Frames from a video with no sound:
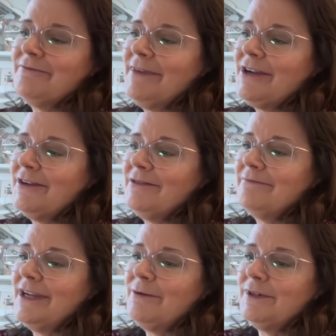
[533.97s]
my
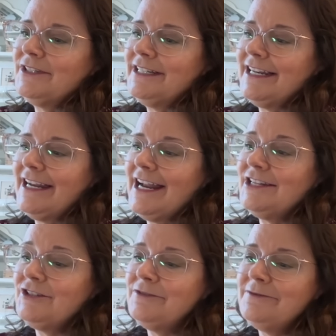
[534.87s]
quilting, and I
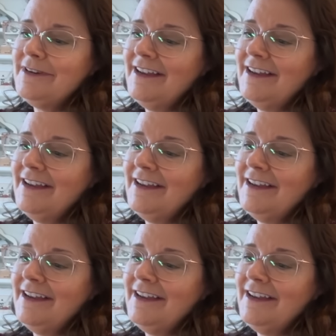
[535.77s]
do